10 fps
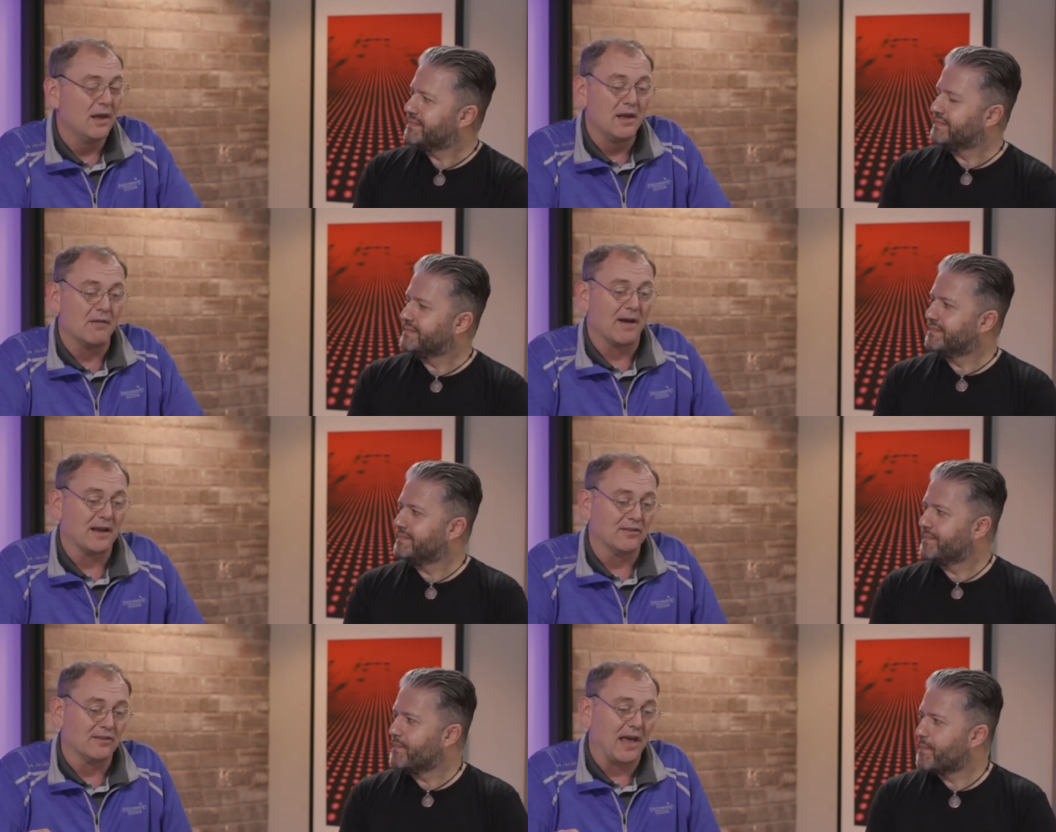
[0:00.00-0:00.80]
Speaker 1: If I
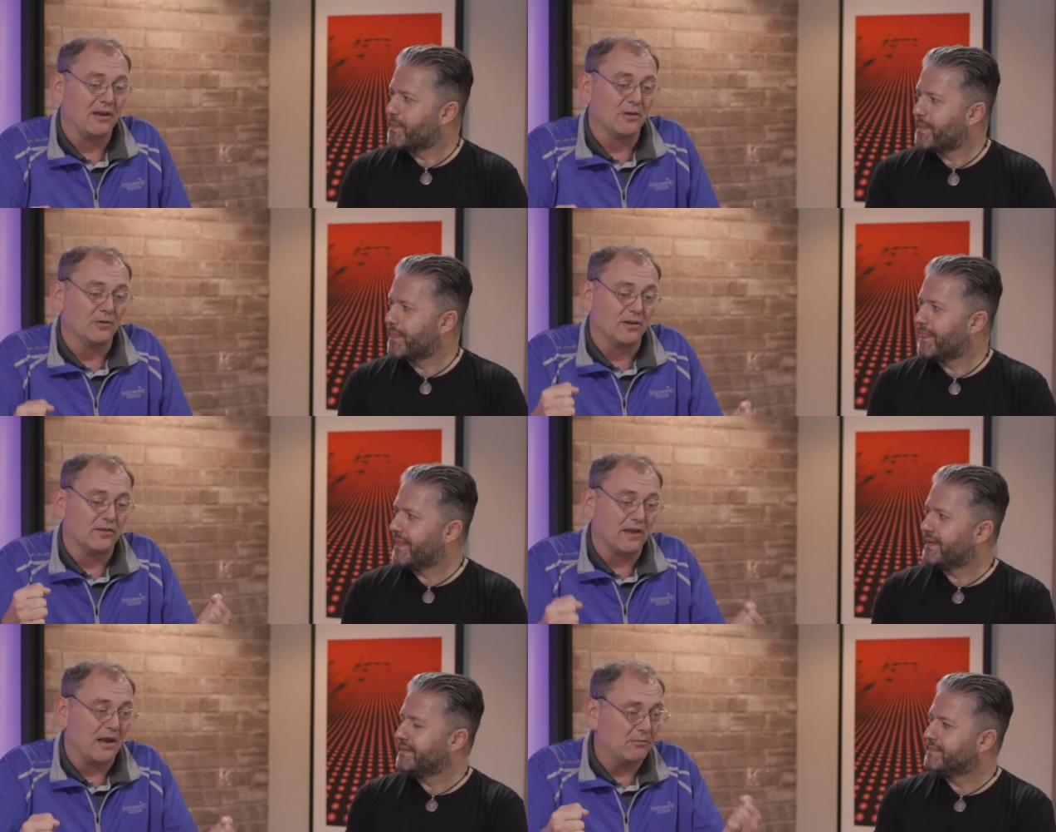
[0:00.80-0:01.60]
can sat- use the
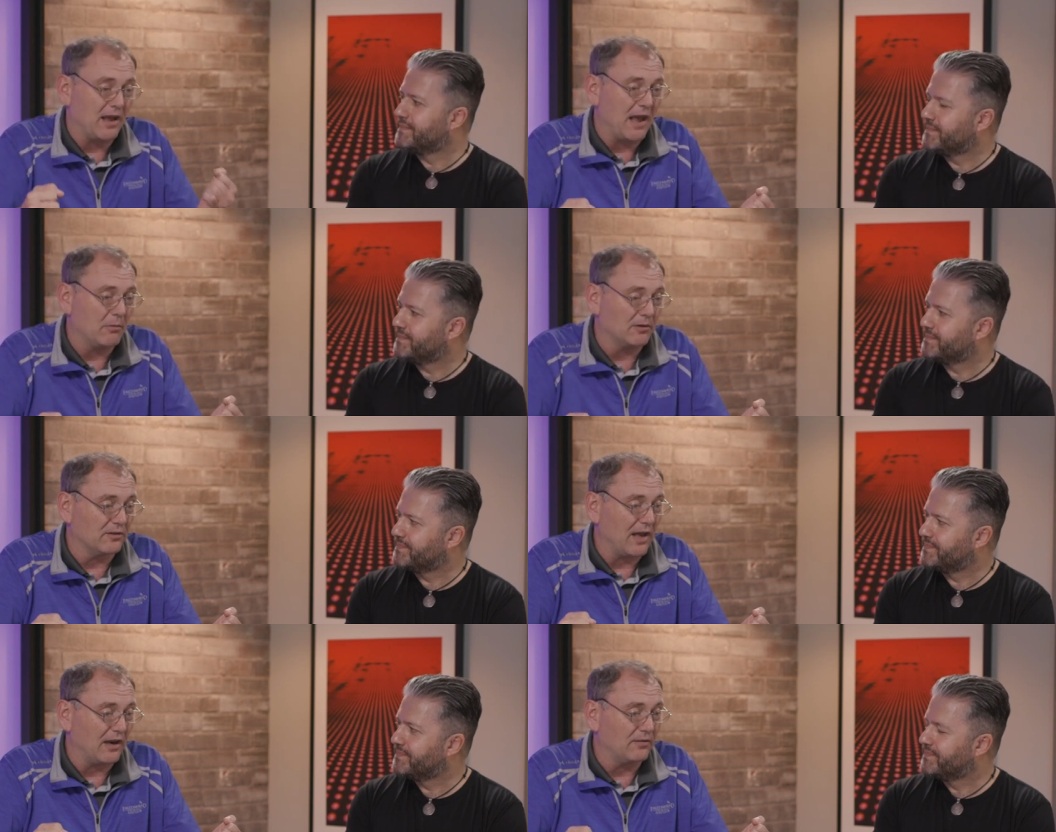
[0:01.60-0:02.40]
same table to
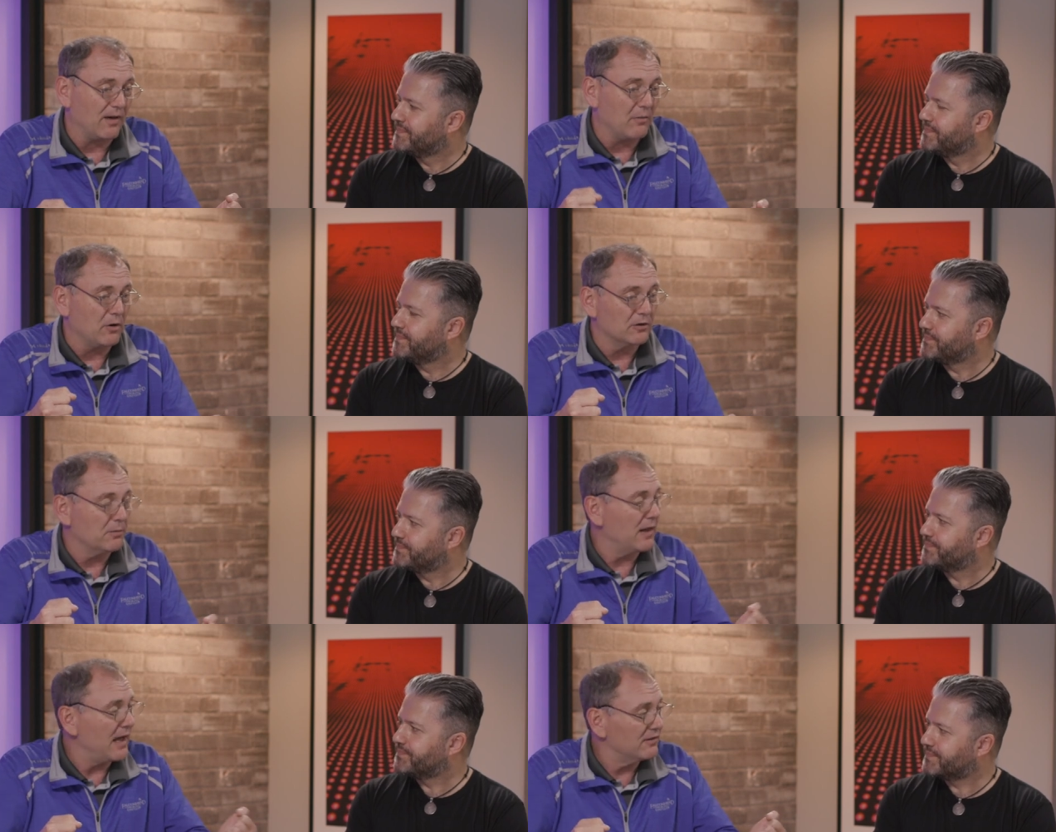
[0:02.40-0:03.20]
satisfy
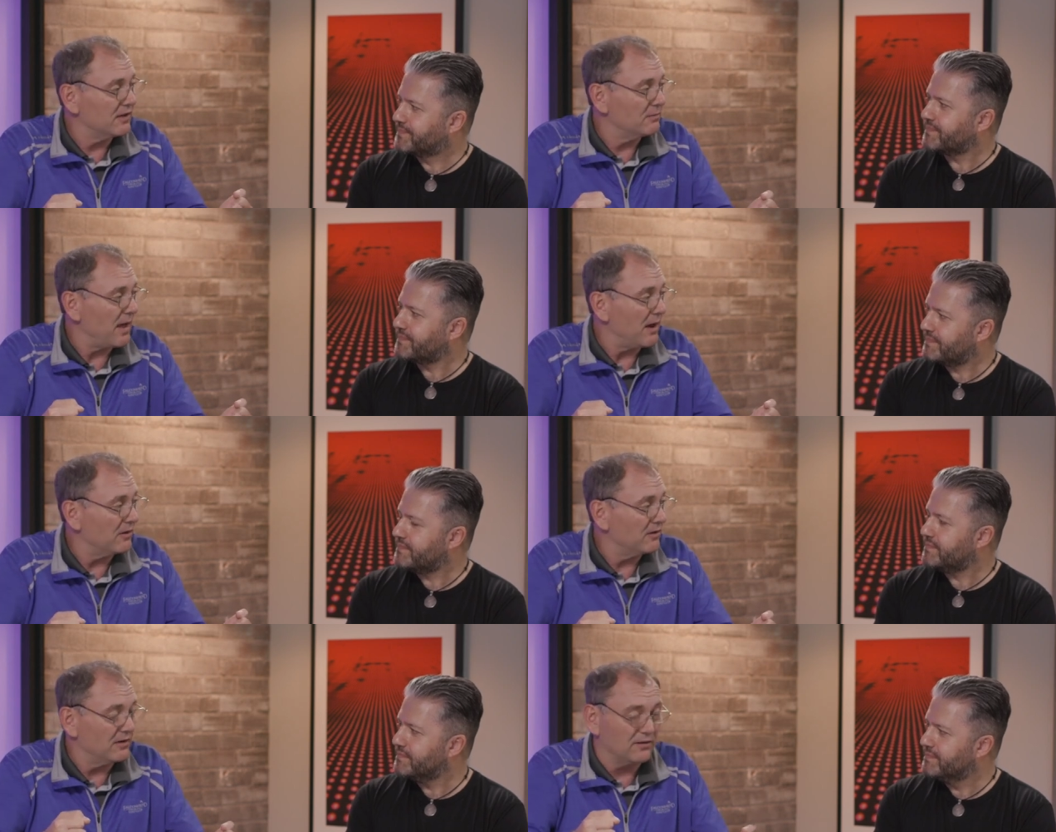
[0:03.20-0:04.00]
multiple access
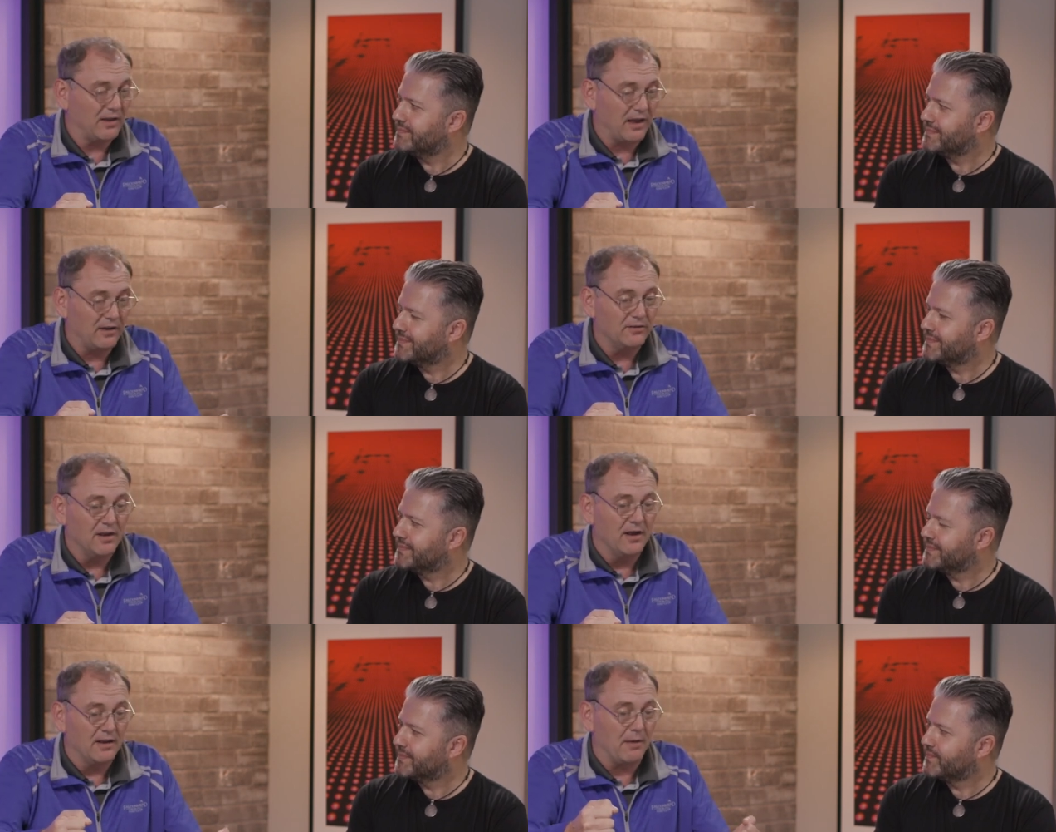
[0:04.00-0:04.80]
patterns, in this case,
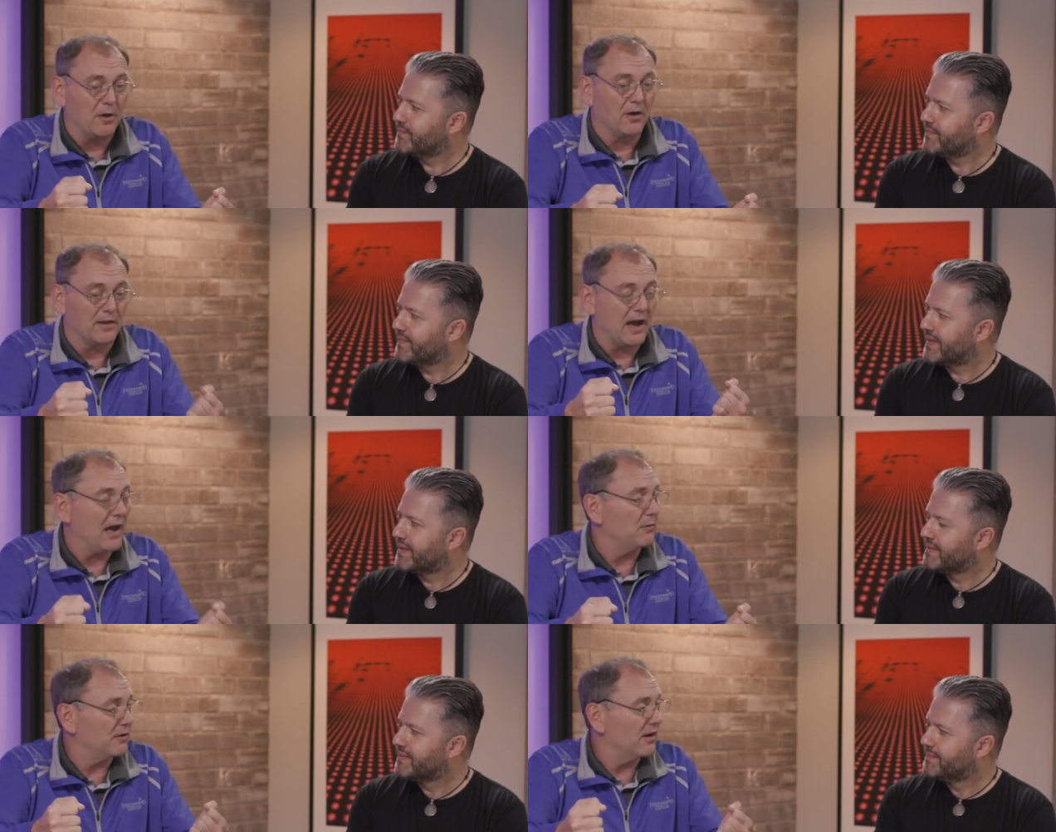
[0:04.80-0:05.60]
get me all the
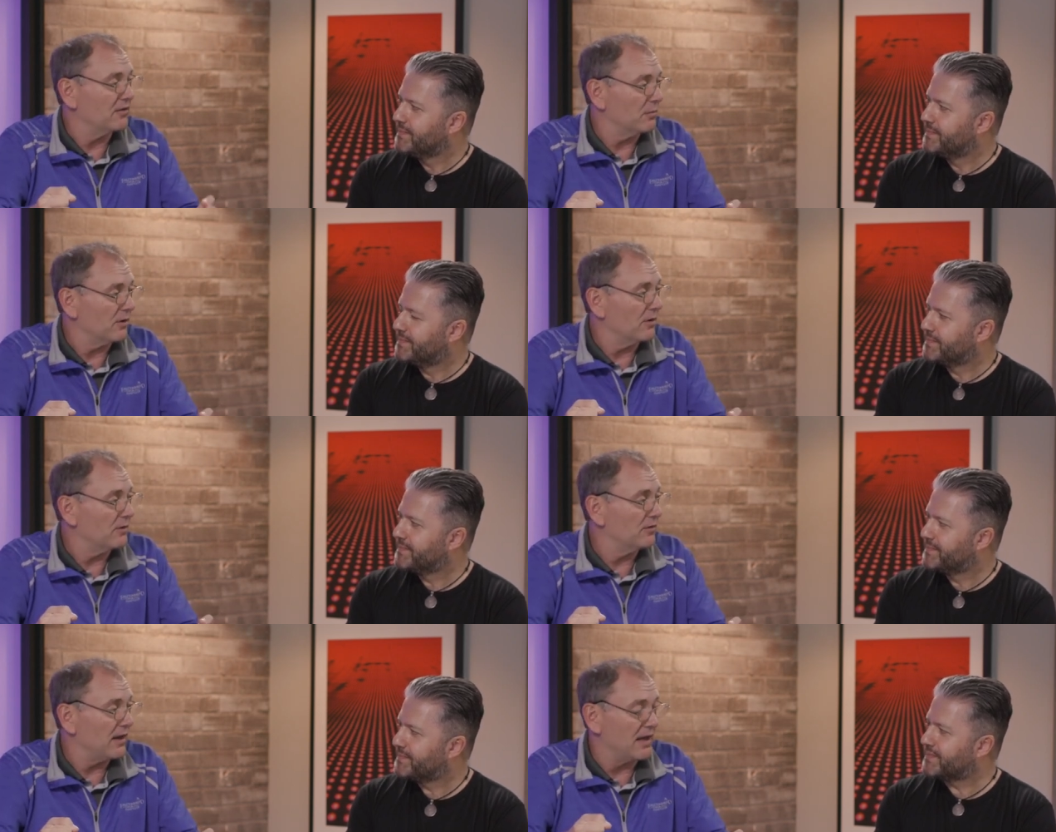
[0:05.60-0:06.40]
items a customer
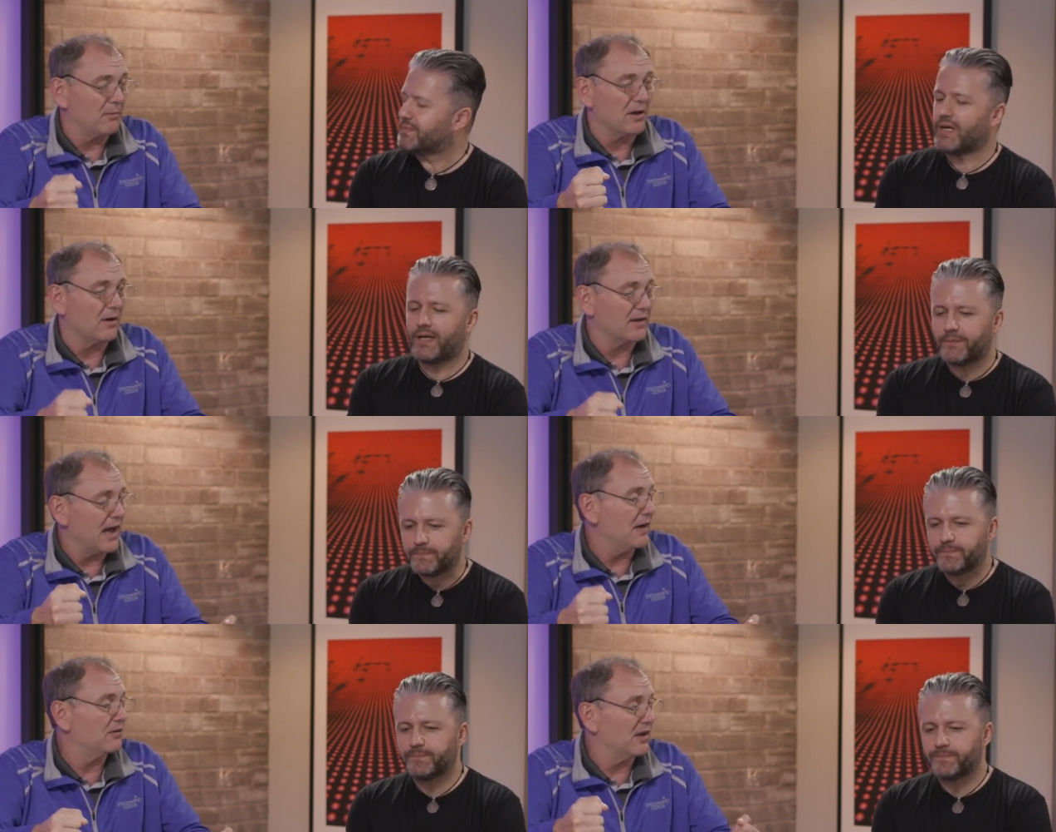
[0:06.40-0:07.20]
owns, and get me right. all the items a